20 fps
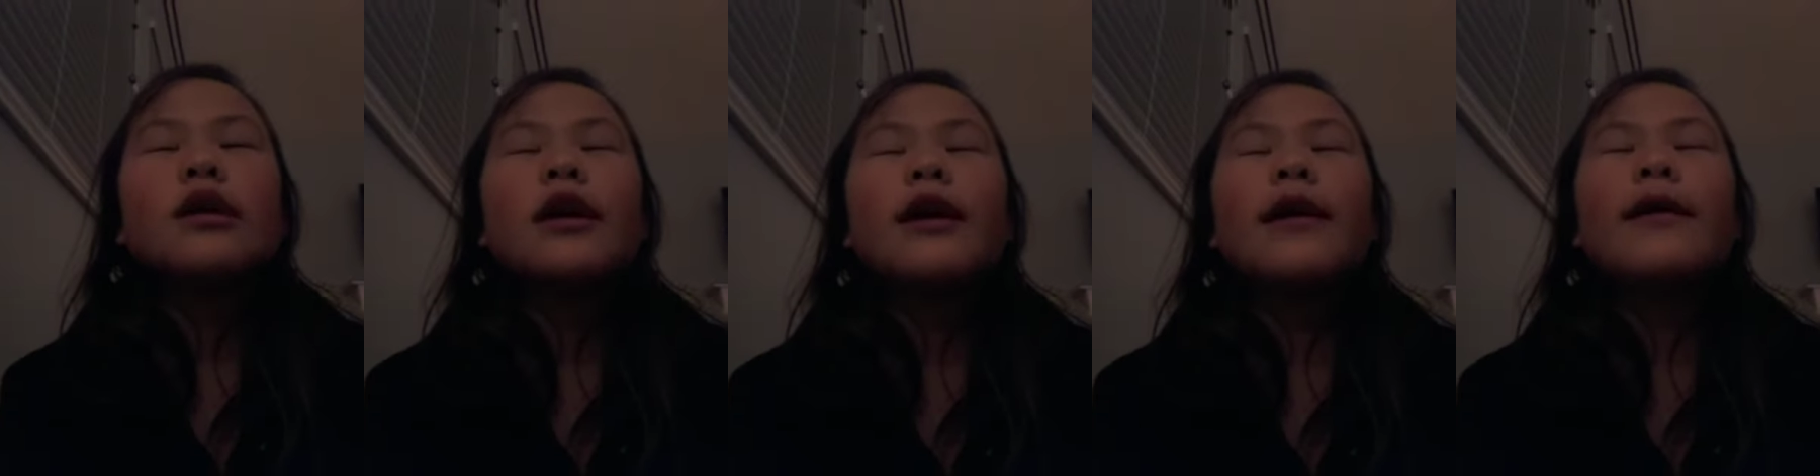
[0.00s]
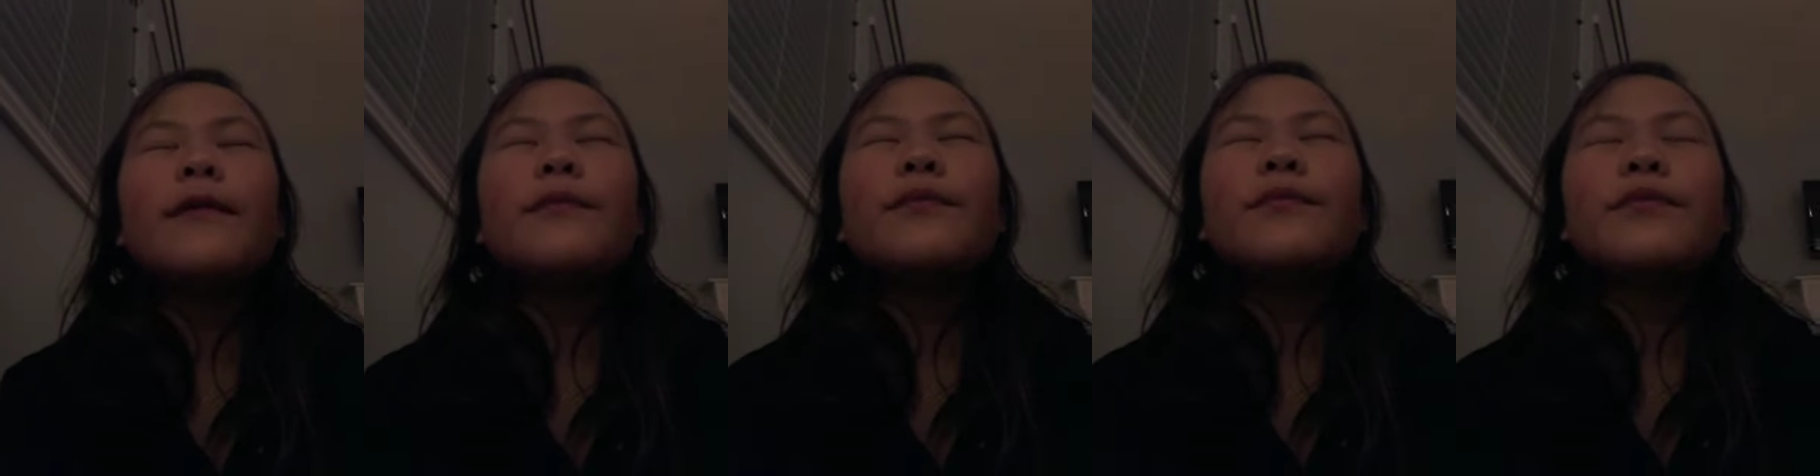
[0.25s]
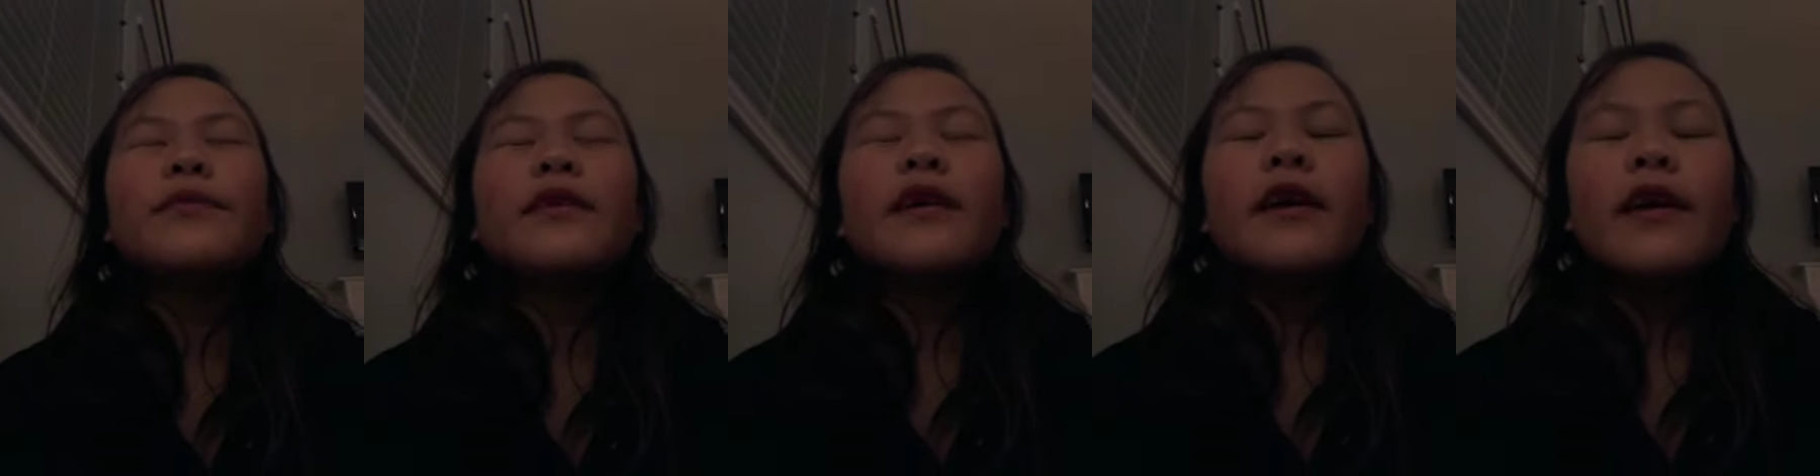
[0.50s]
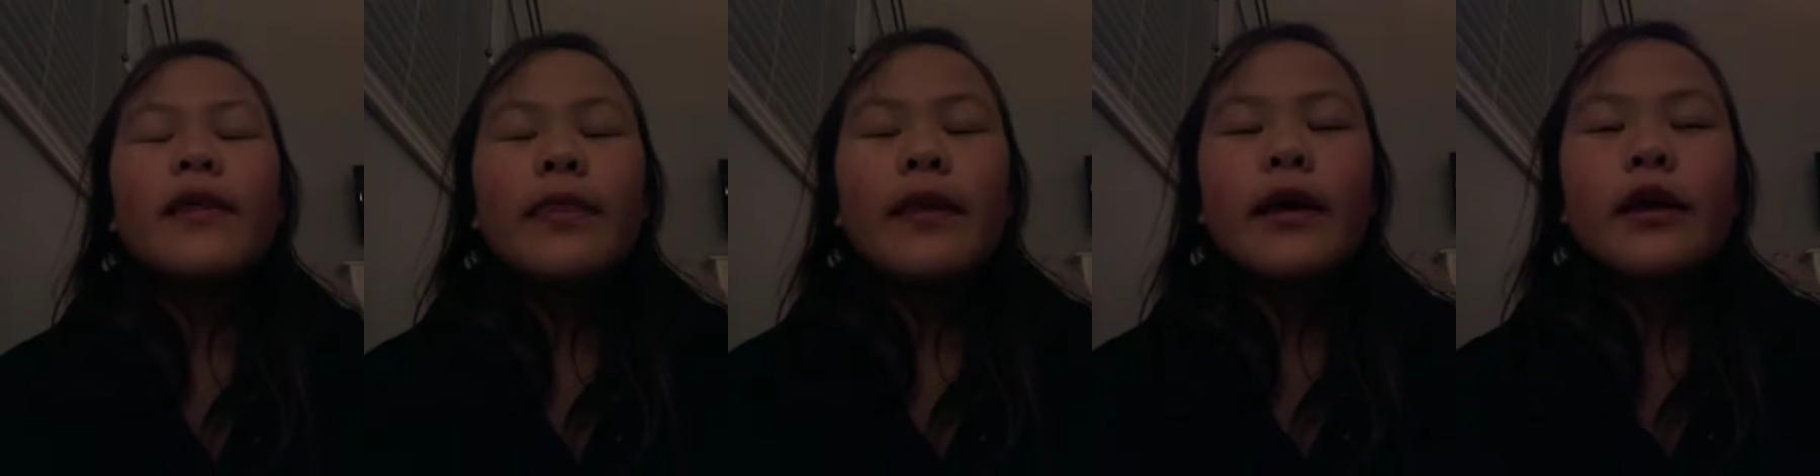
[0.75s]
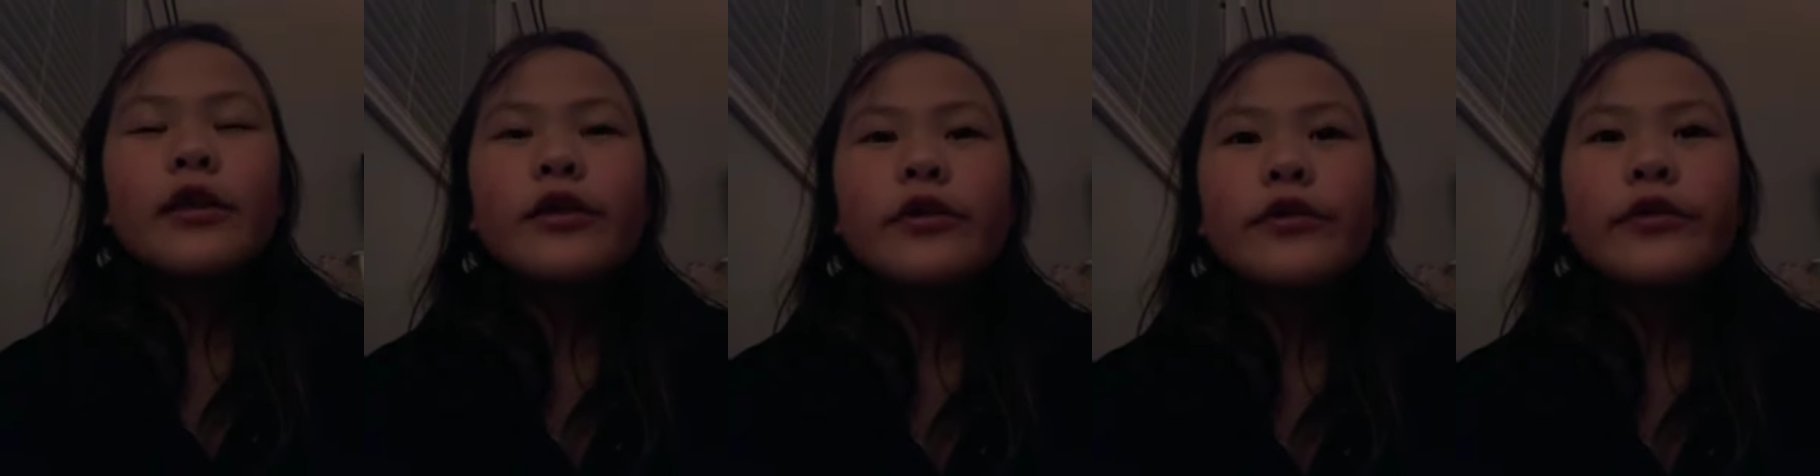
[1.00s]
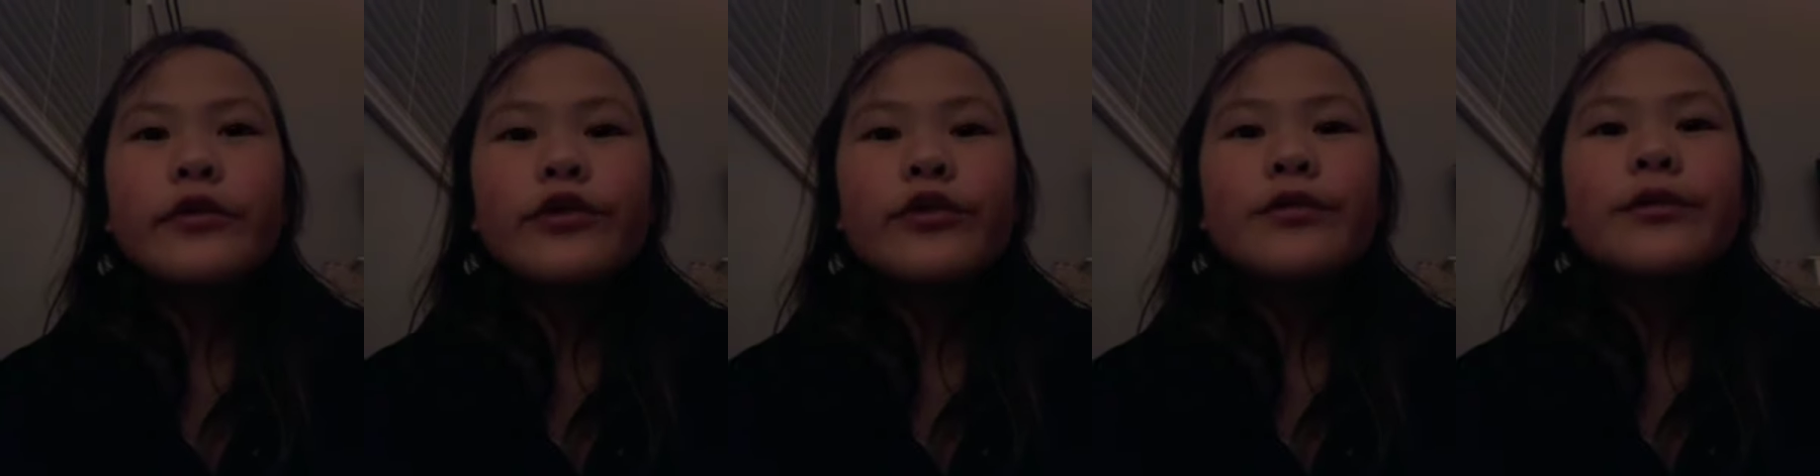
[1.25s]
And then you
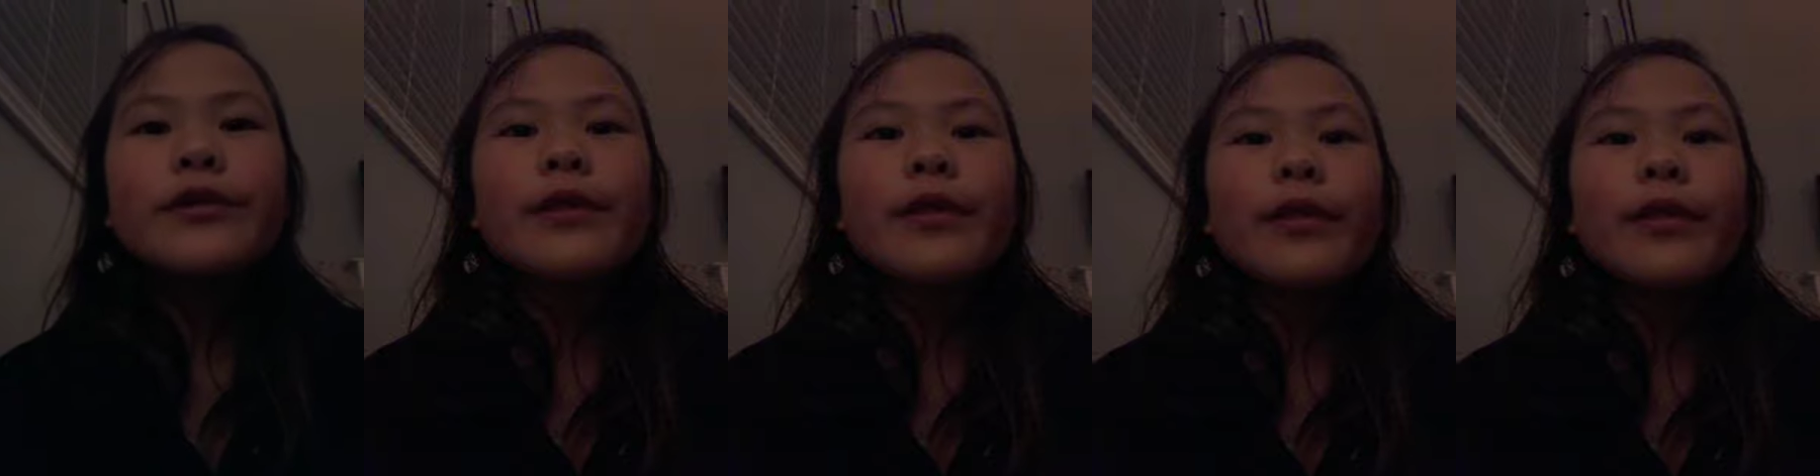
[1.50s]
use